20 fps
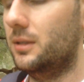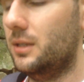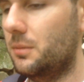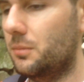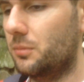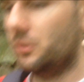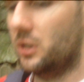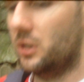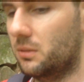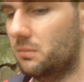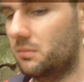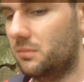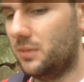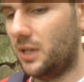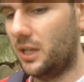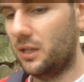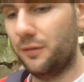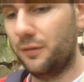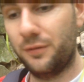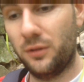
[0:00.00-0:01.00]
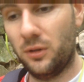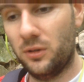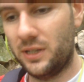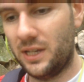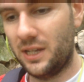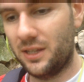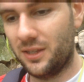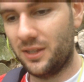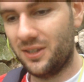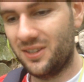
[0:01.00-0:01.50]
Didn't bring any
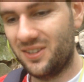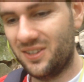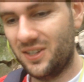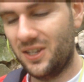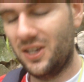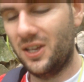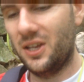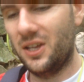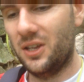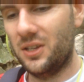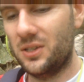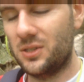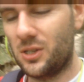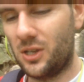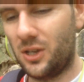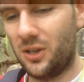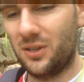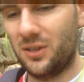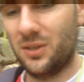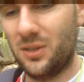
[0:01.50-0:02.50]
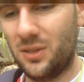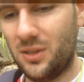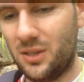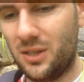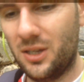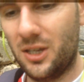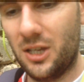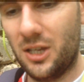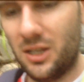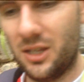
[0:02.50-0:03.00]
food either, so
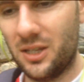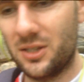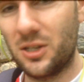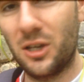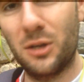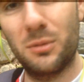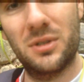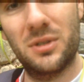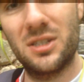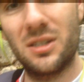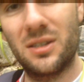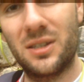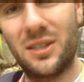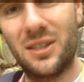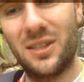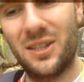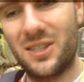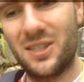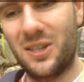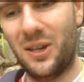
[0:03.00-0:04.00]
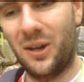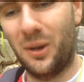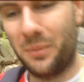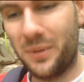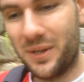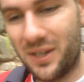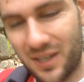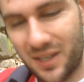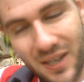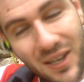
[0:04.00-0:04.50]
let's hope there's something at the top.
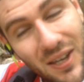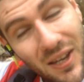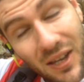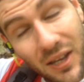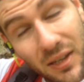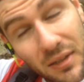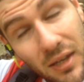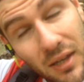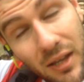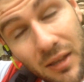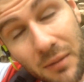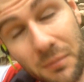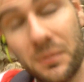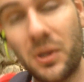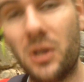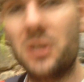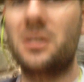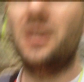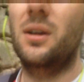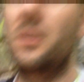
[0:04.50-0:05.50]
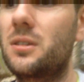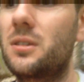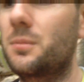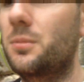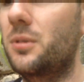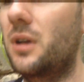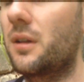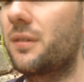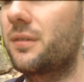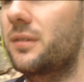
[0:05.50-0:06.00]
Again, most of that was
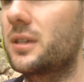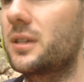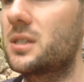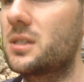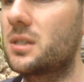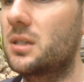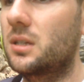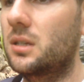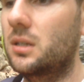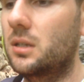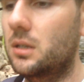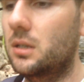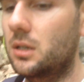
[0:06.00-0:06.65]
at breakfast.